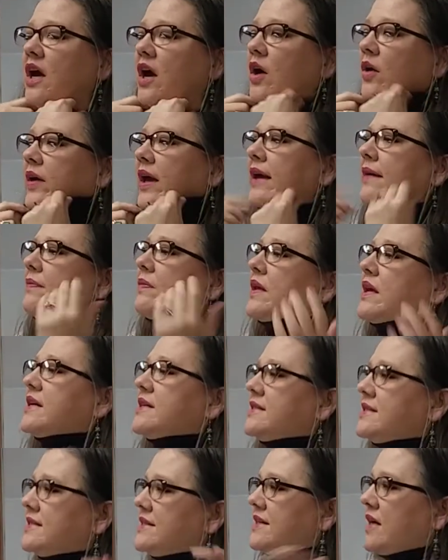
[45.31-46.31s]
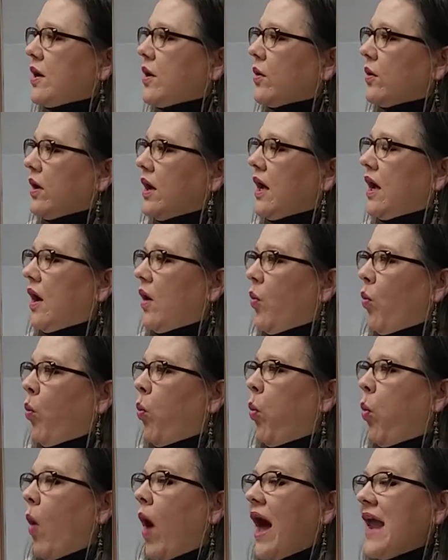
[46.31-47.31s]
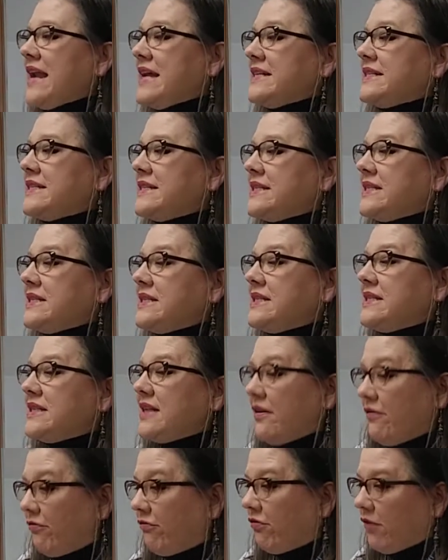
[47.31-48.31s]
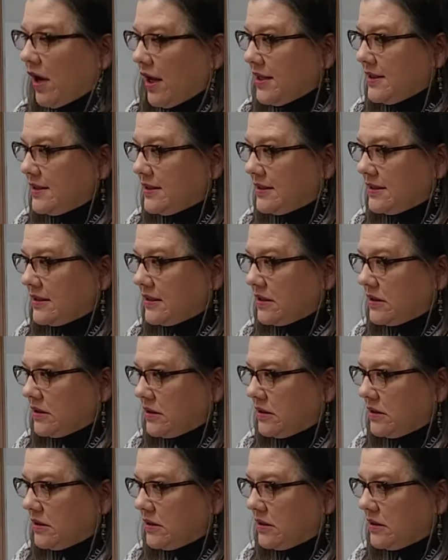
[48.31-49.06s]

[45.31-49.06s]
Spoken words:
Okay, so what is the difference